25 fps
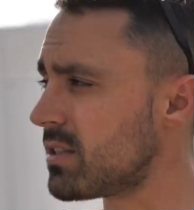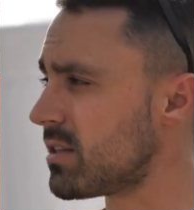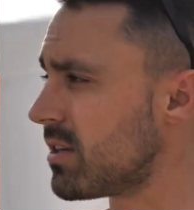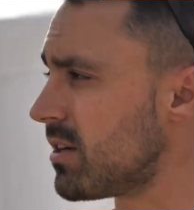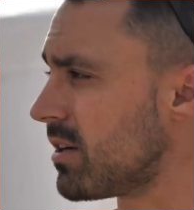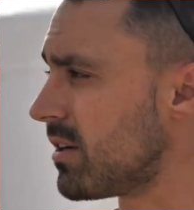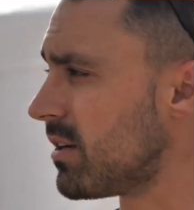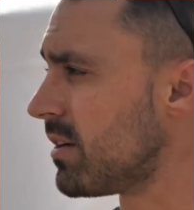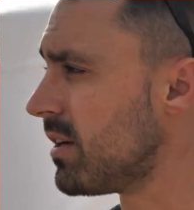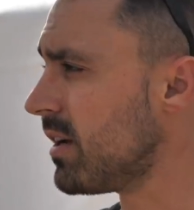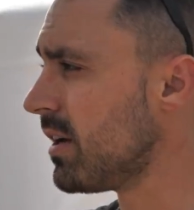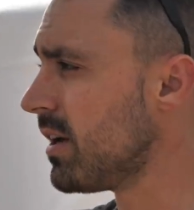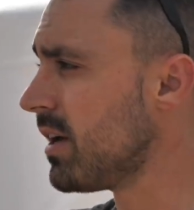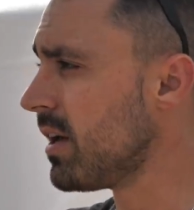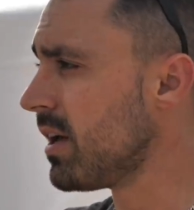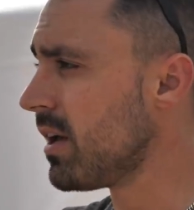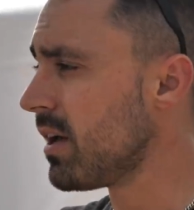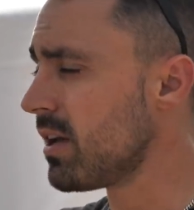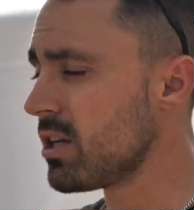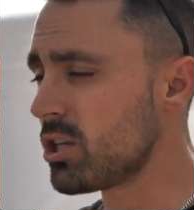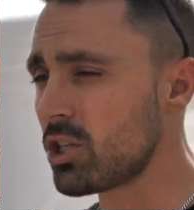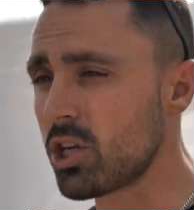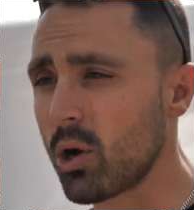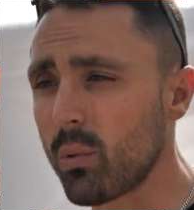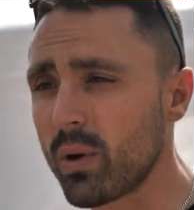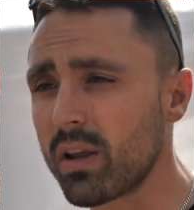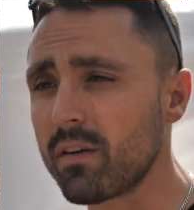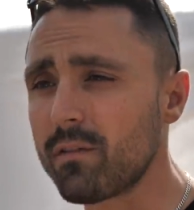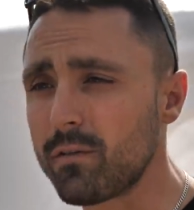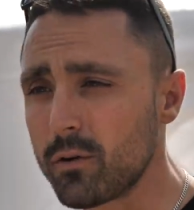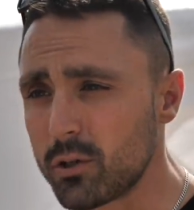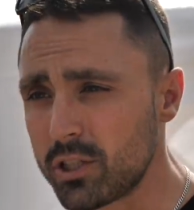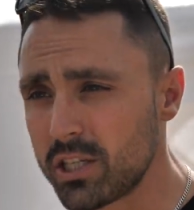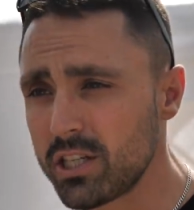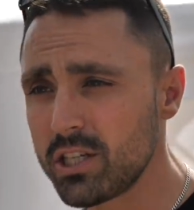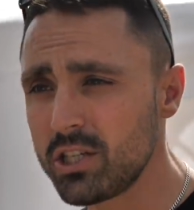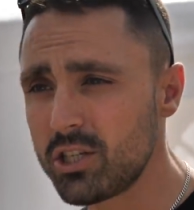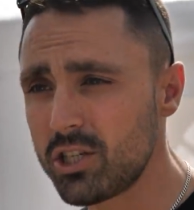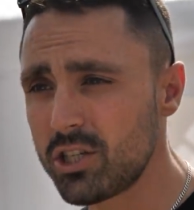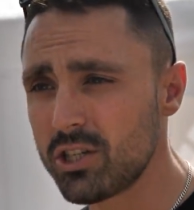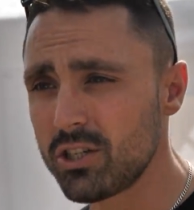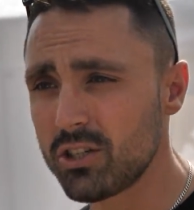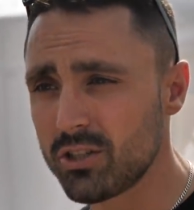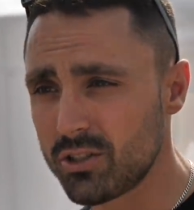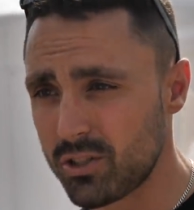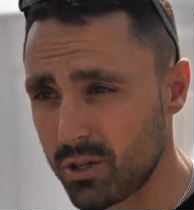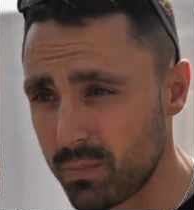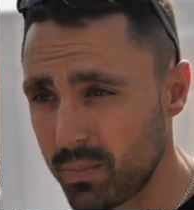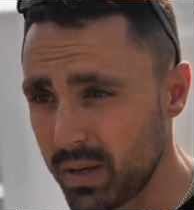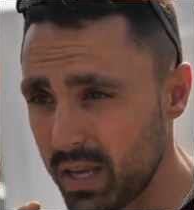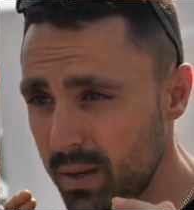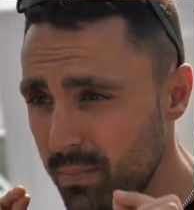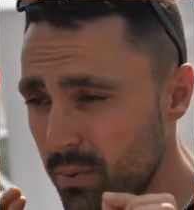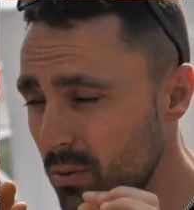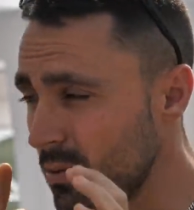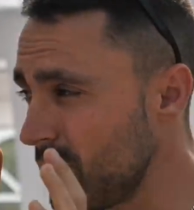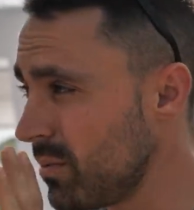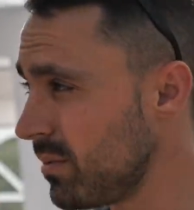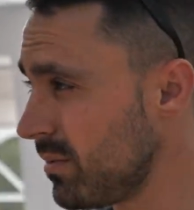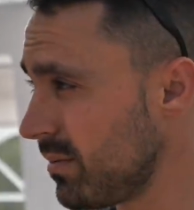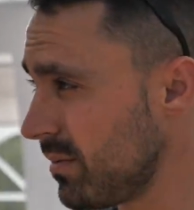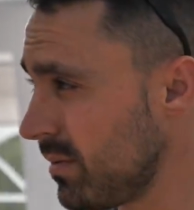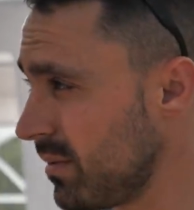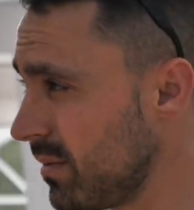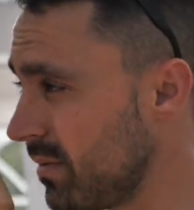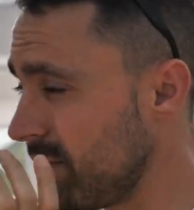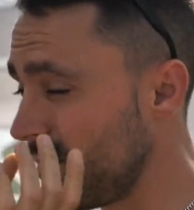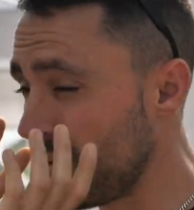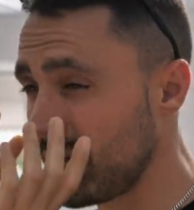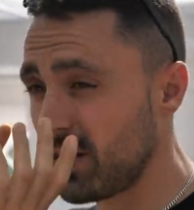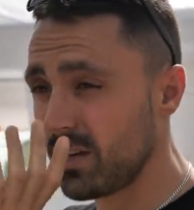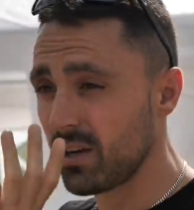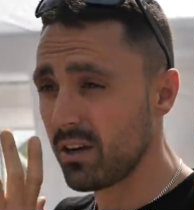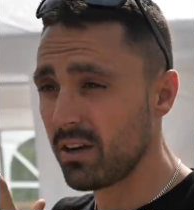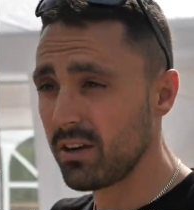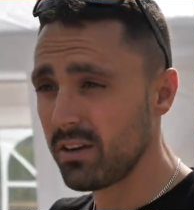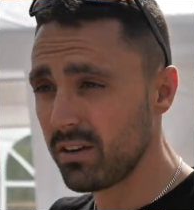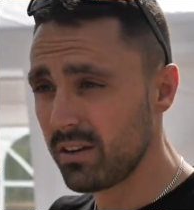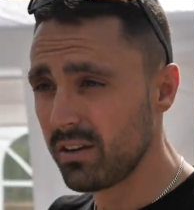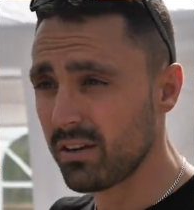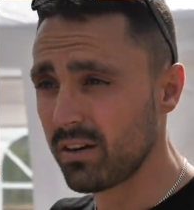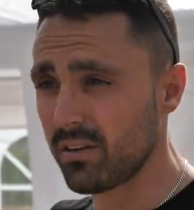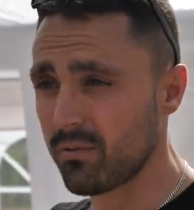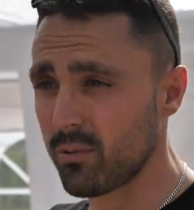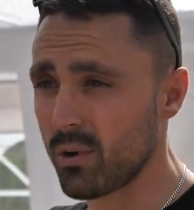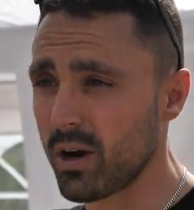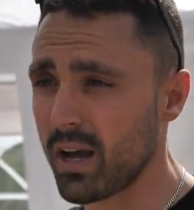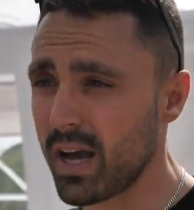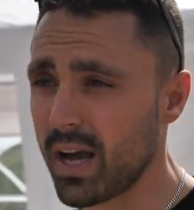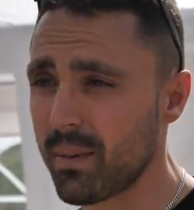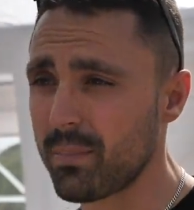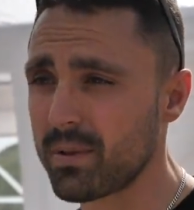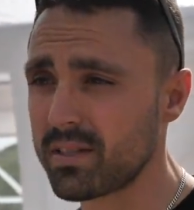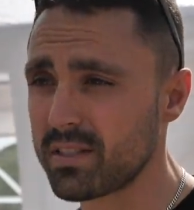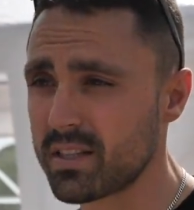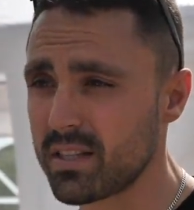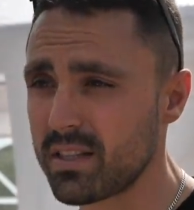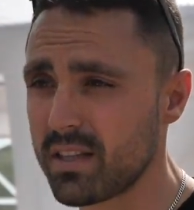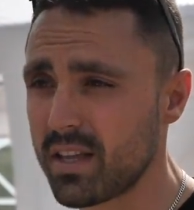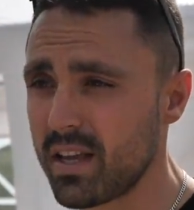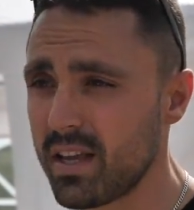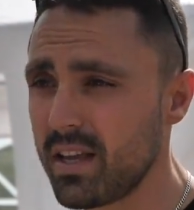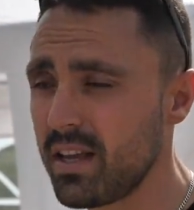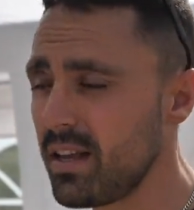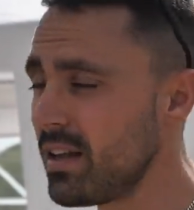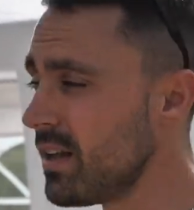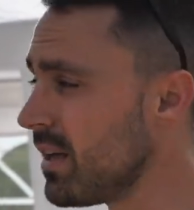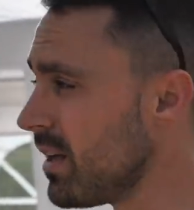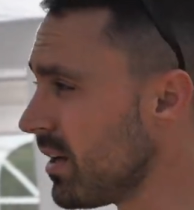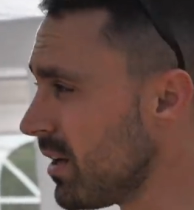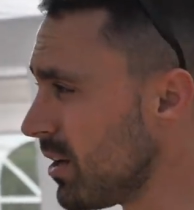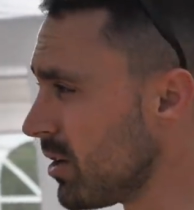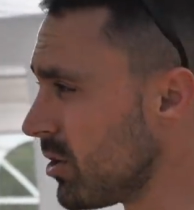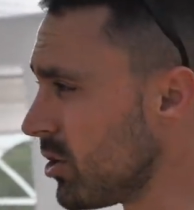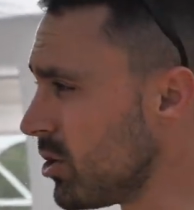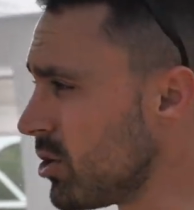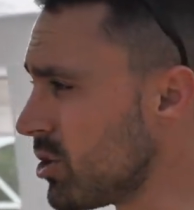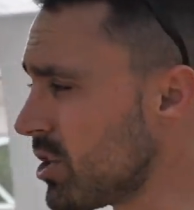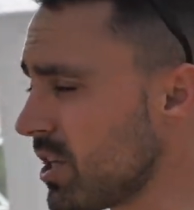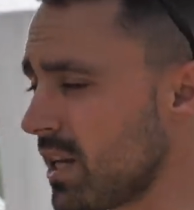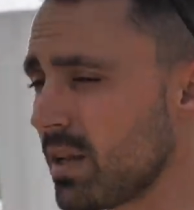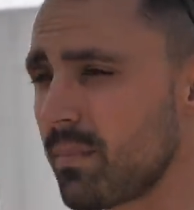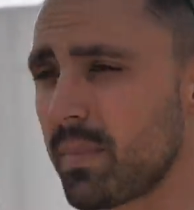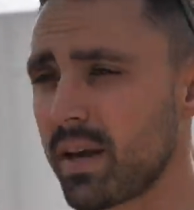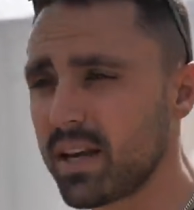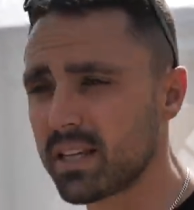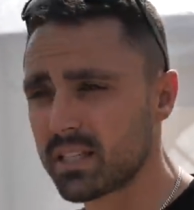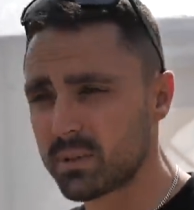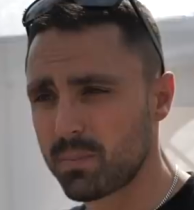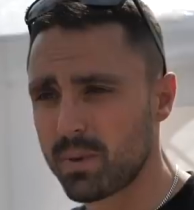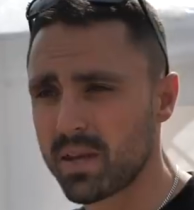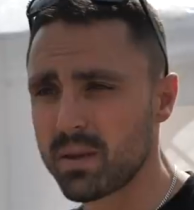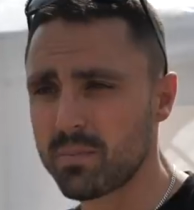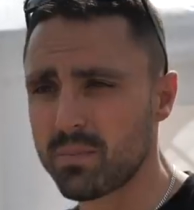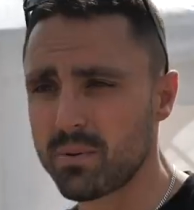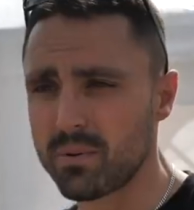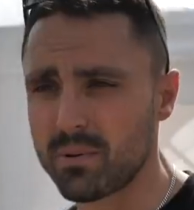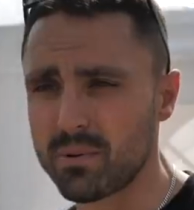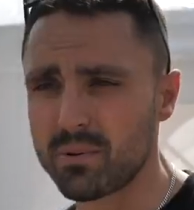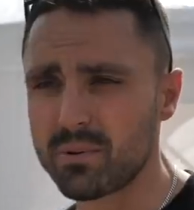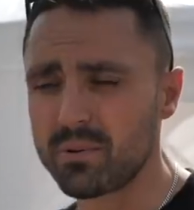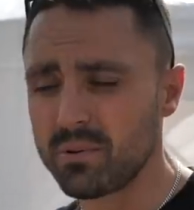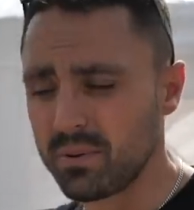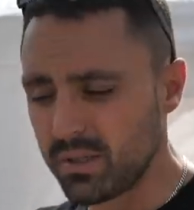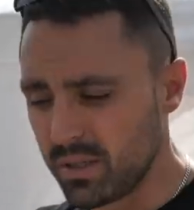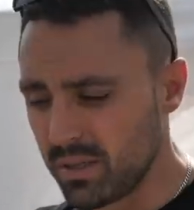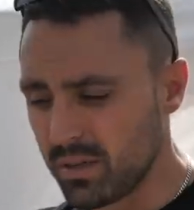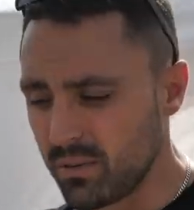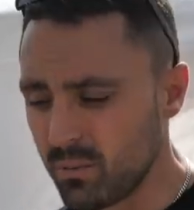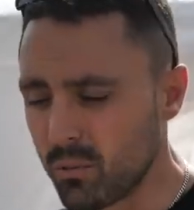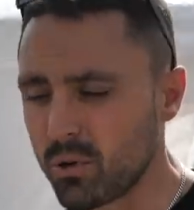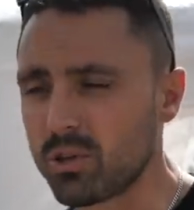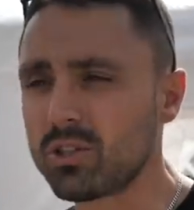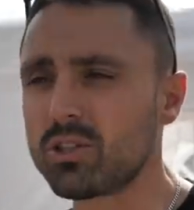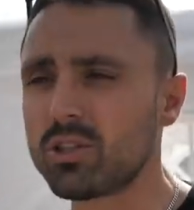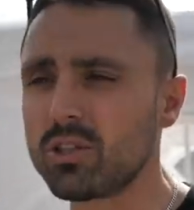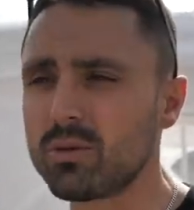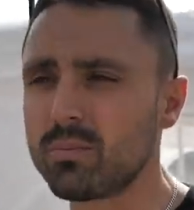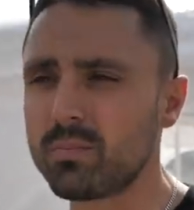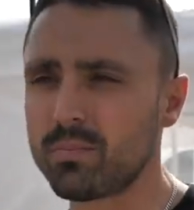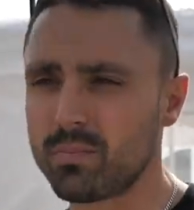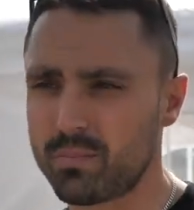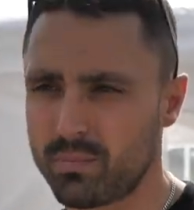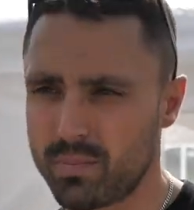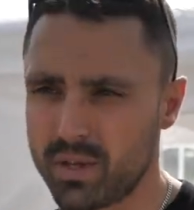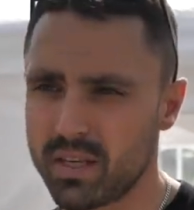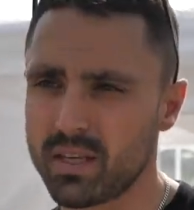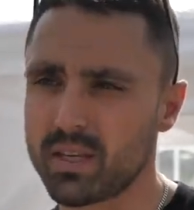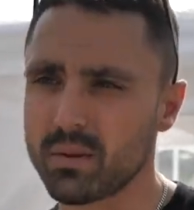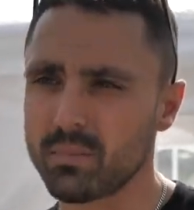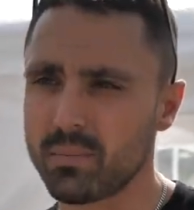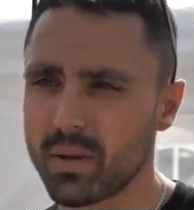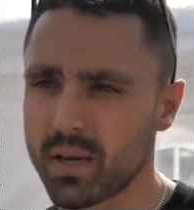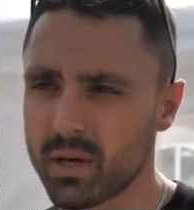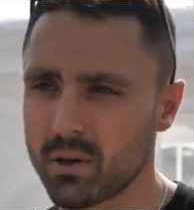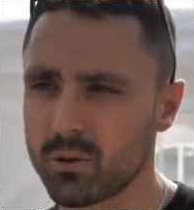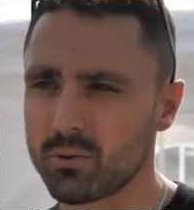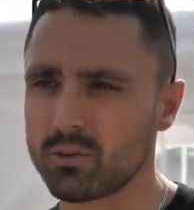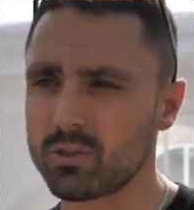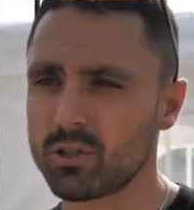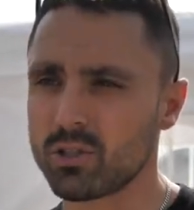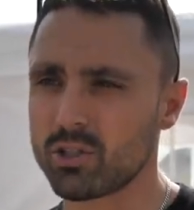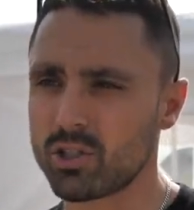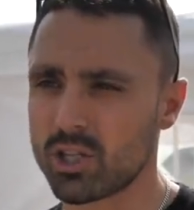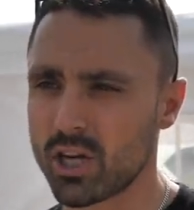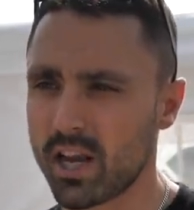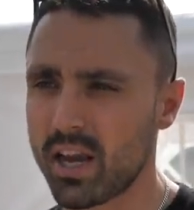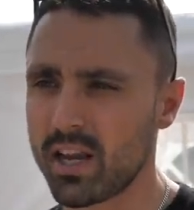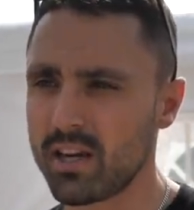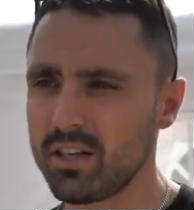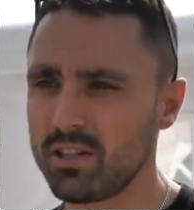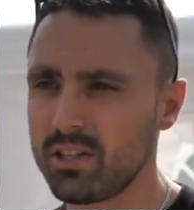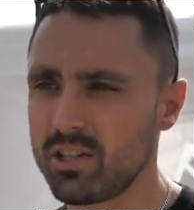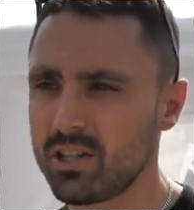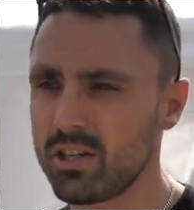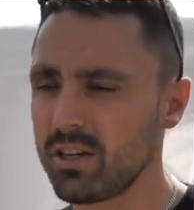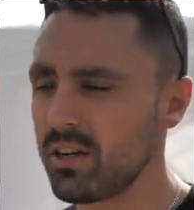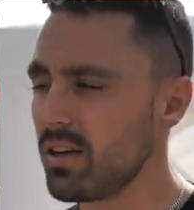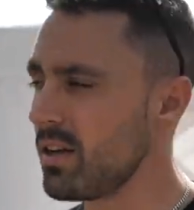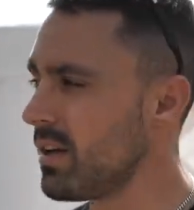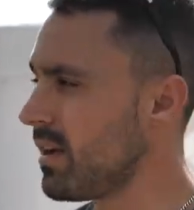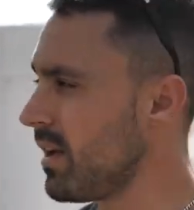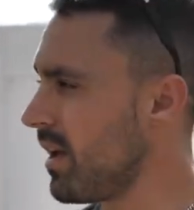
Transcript: So showing footage to people, video of what happens in there, usually makes people want to be compelled to change.